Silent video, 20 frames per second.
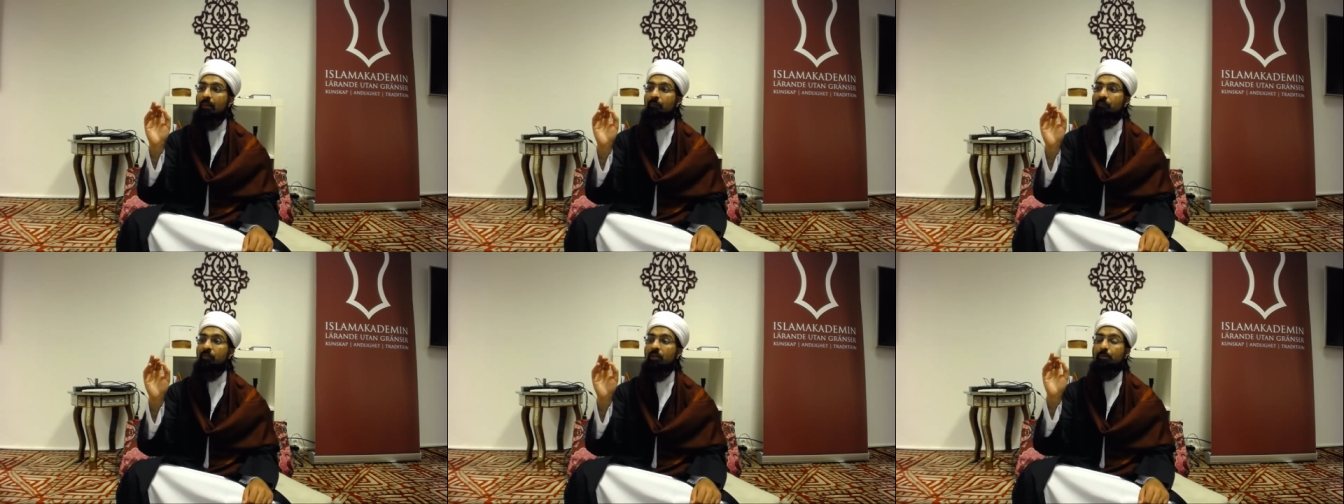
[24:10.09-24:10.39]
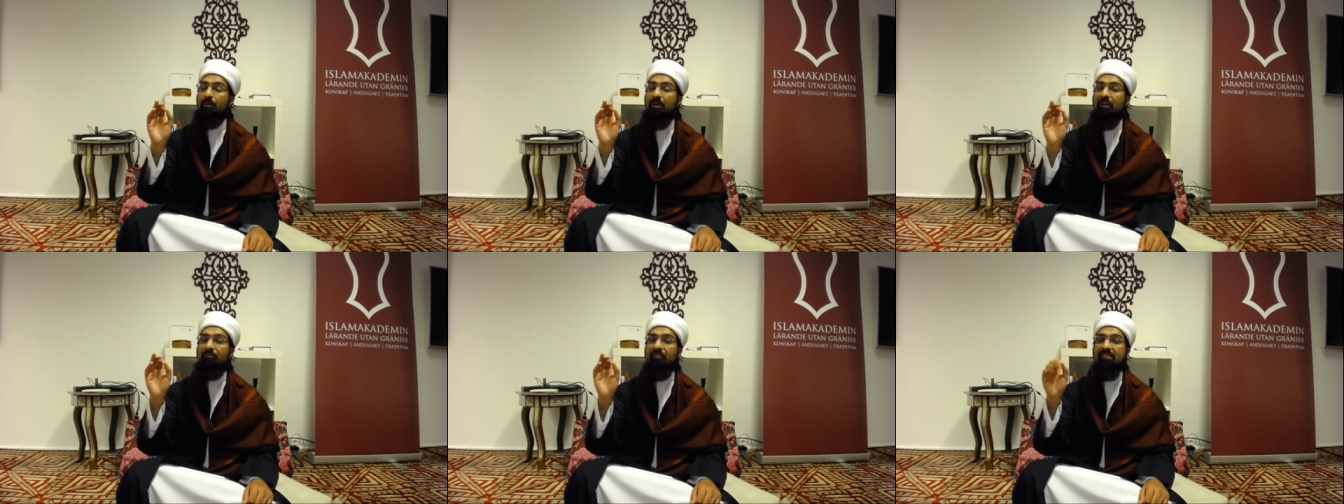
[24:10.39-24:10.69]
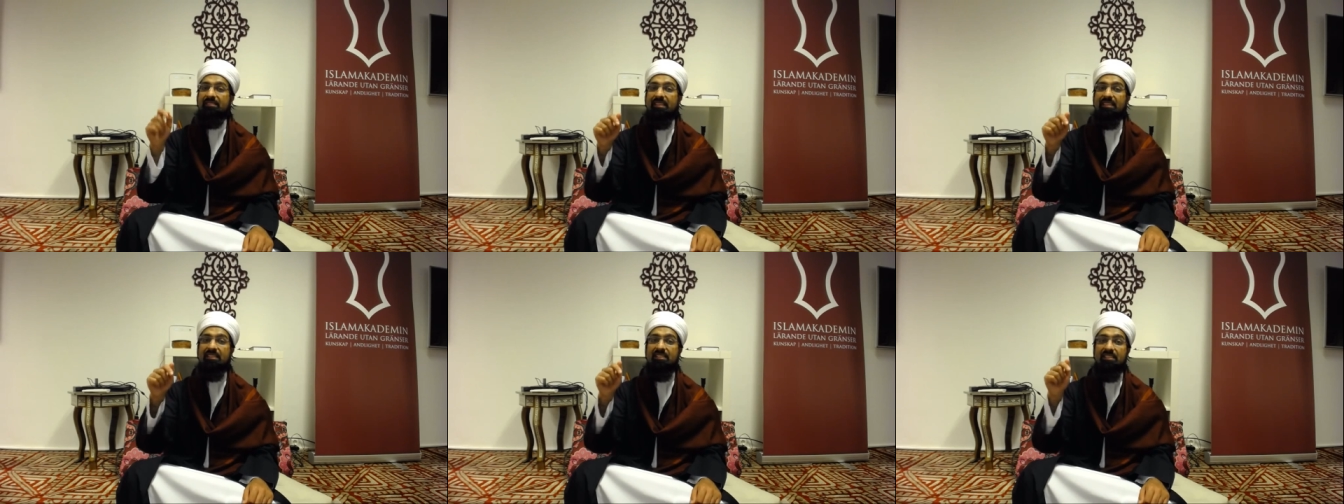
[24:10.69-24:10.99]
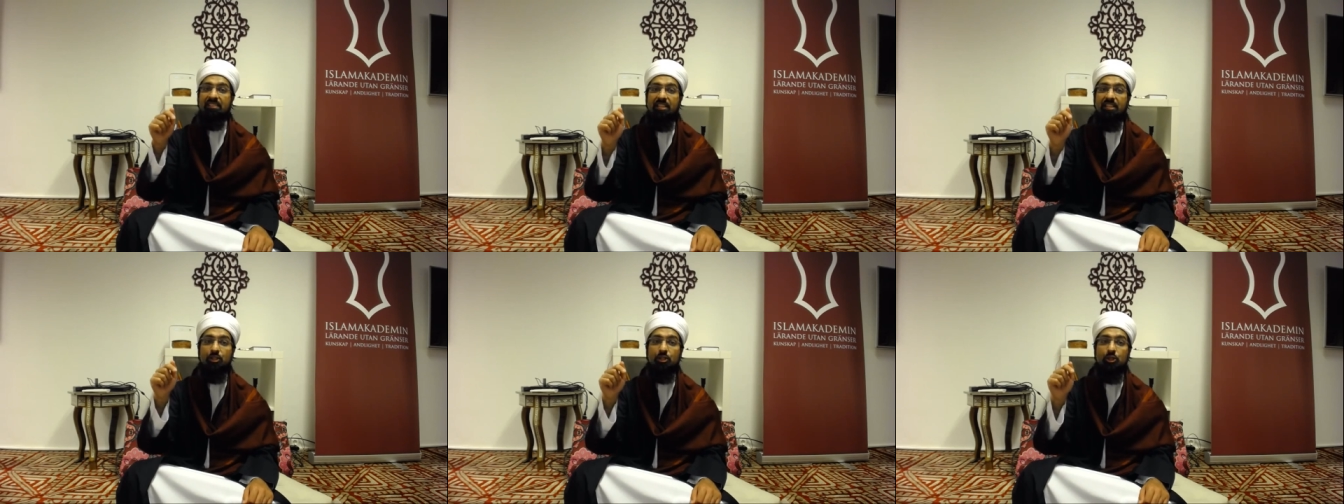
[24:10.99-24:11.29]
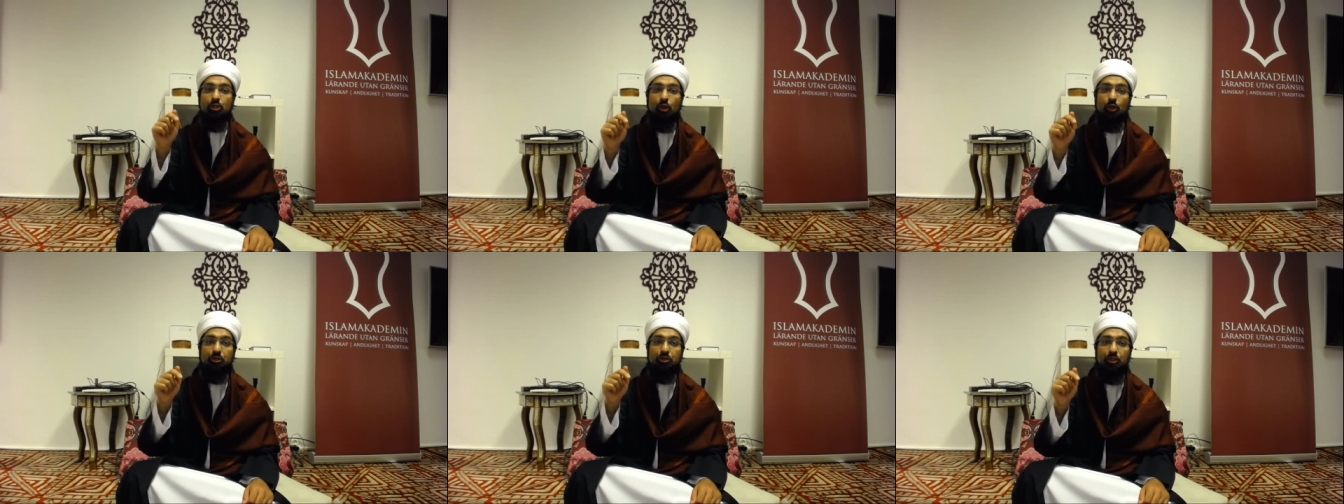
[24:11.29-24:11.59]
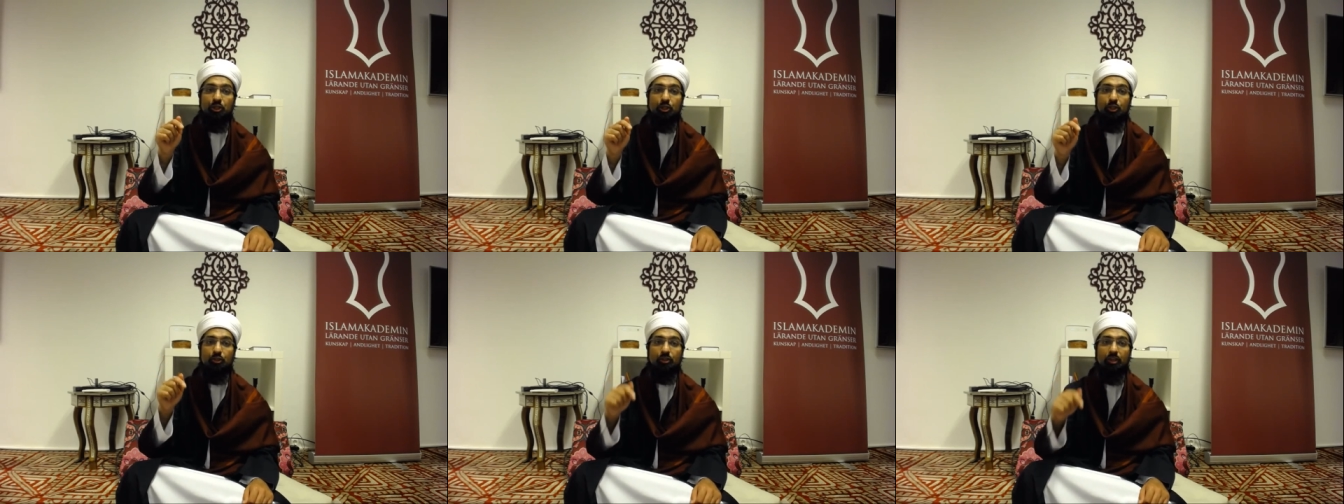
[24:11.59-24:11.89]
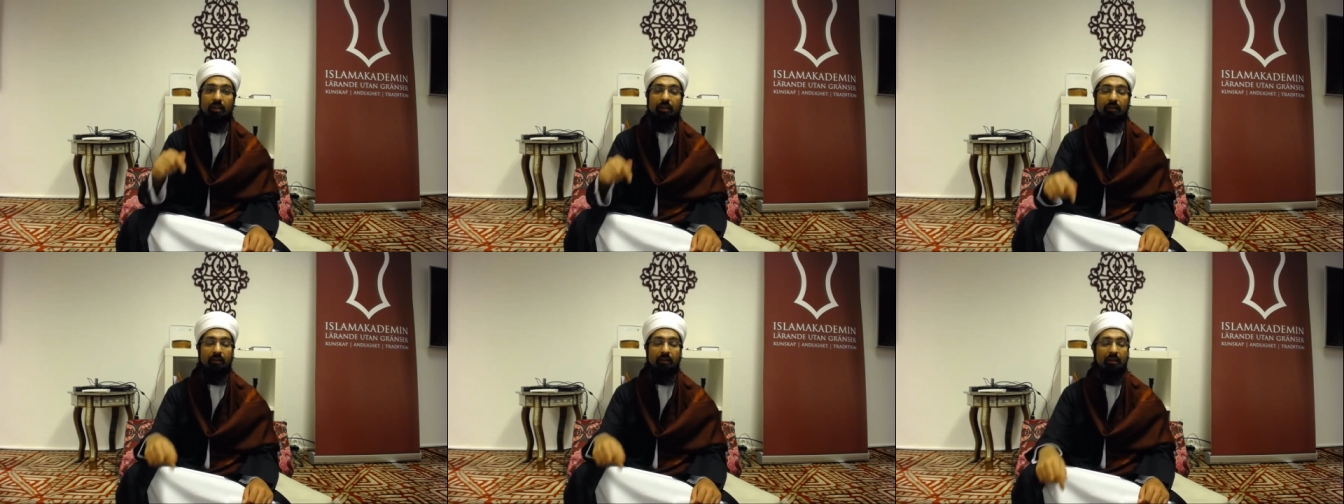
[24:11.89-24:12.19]
The Prophet said, teach your
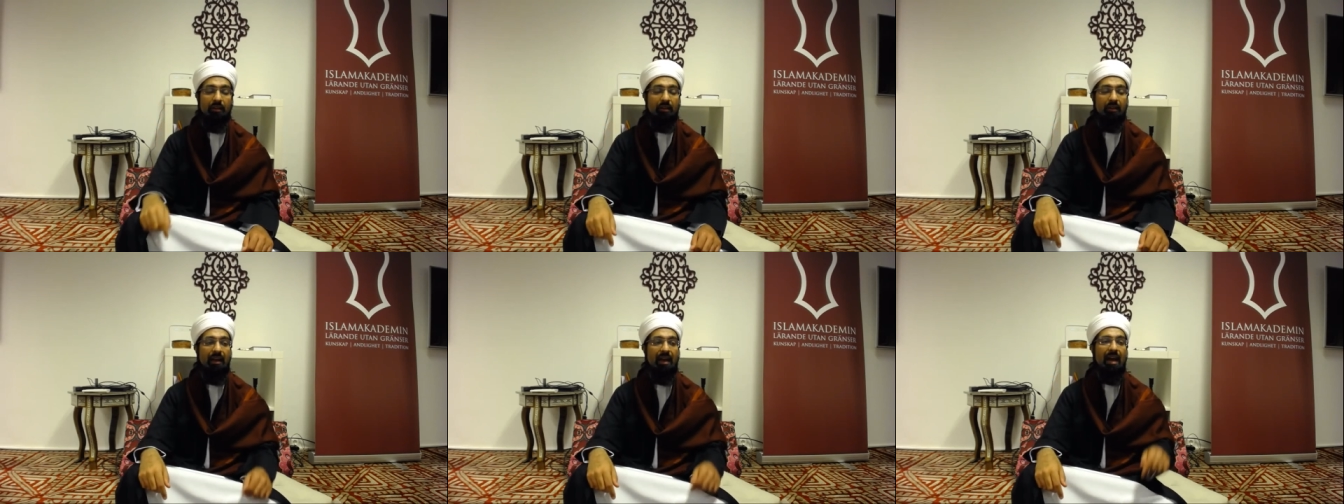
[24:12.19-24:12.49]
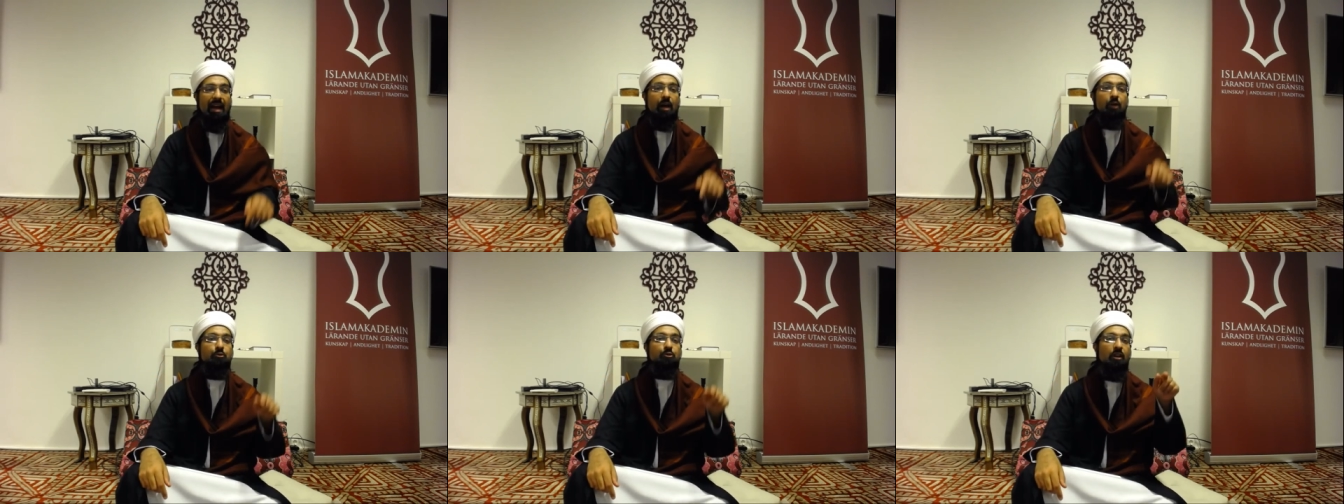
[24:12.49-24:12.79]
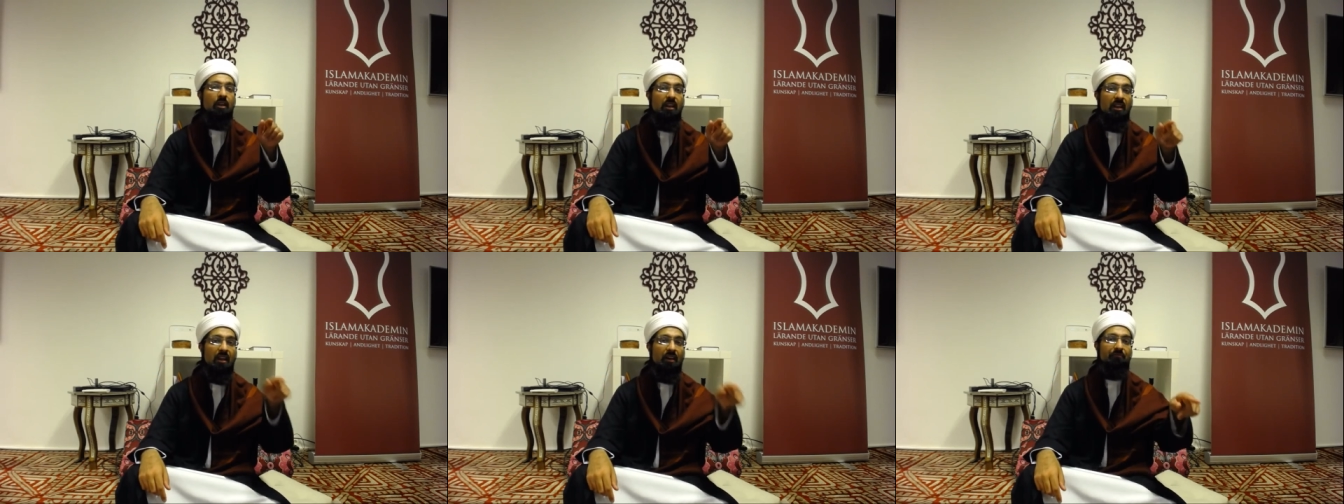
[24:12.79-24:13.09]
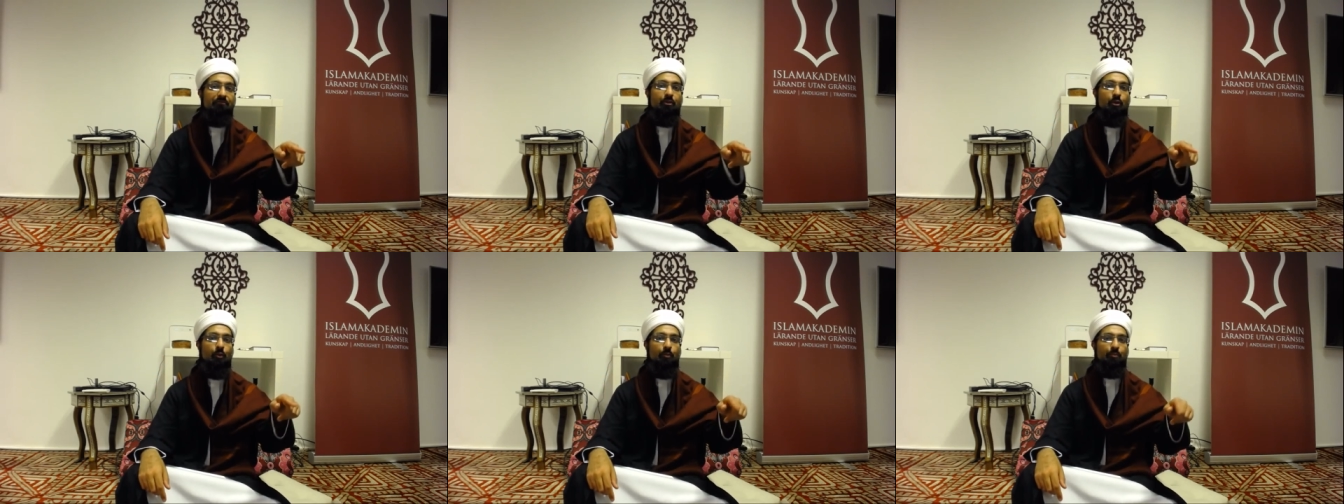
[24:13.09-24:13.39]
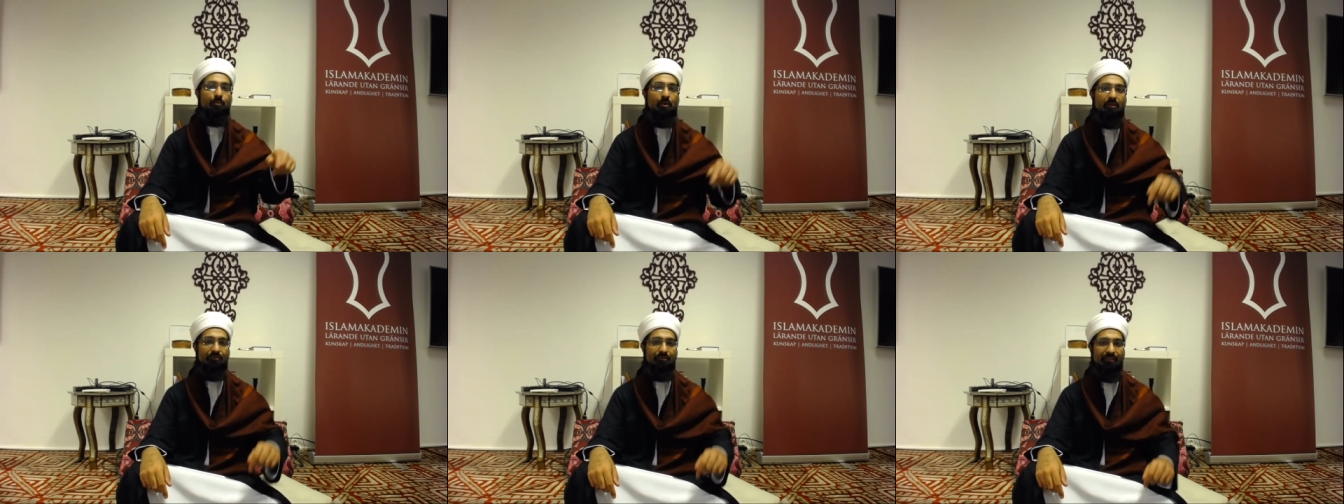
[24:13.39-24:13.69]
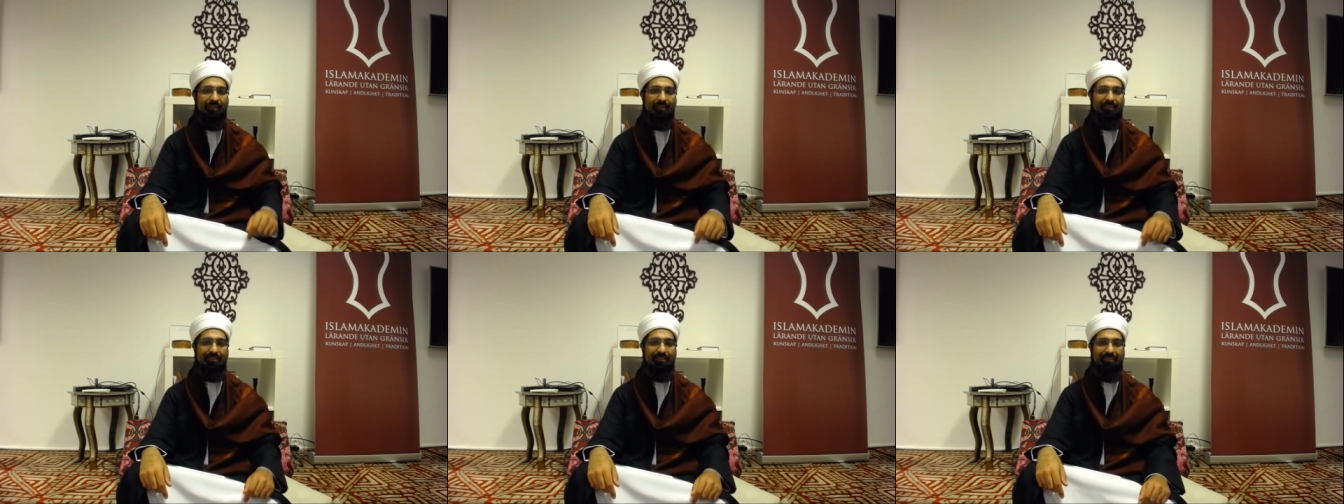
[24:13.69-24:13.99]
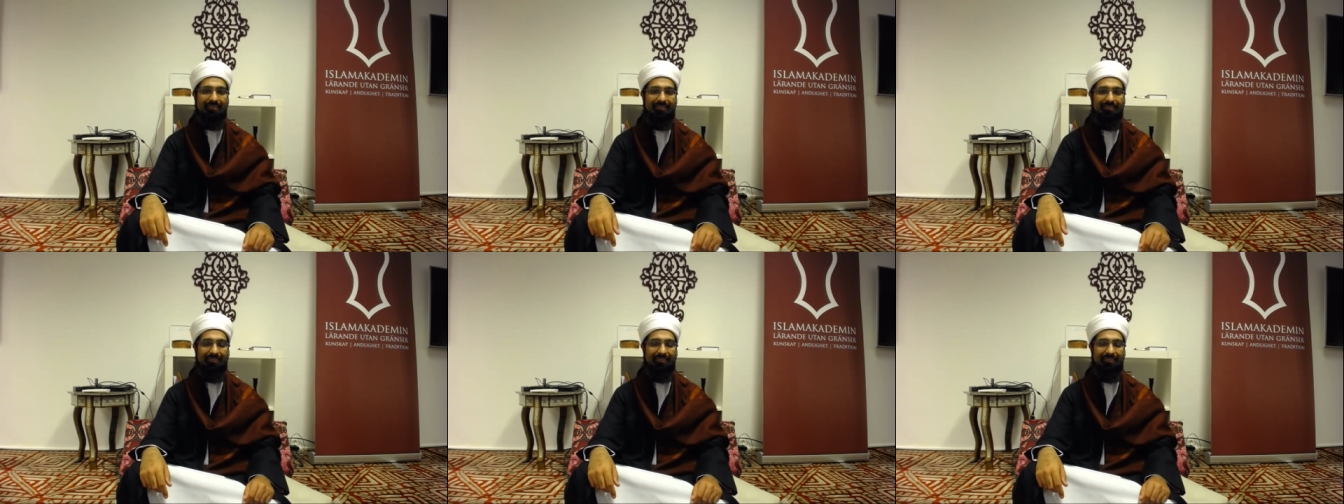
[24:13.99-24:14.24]
children how to love your Prophet,